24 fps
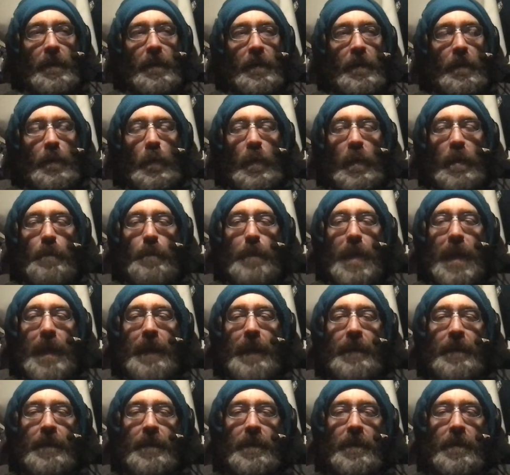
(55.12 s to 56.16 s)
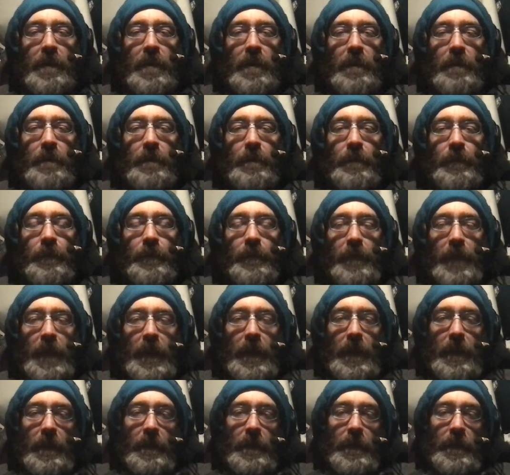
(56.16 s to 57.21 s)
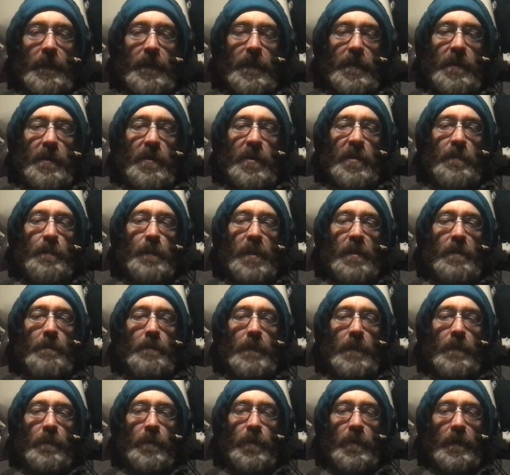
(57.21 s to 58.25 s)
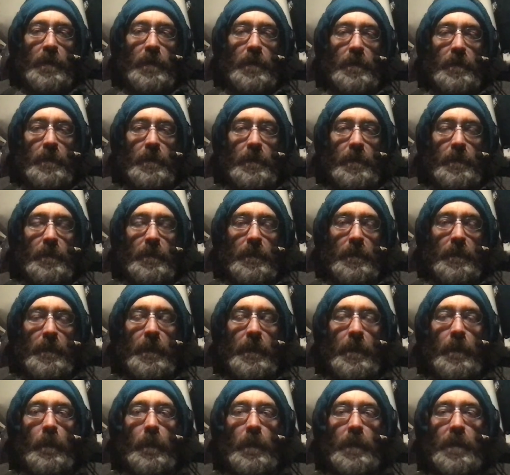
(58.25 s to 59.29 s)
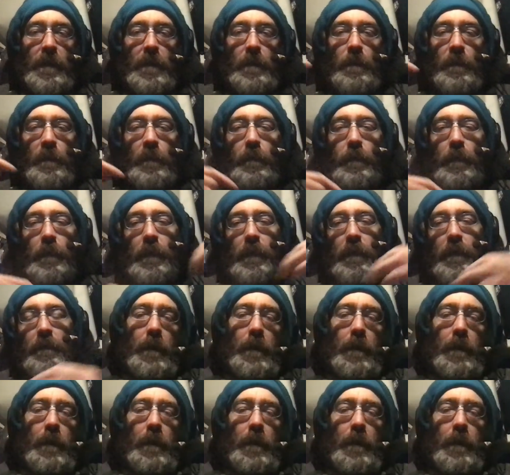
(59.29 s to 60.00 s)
With magnetism, it's the spin motion that it wants to move with.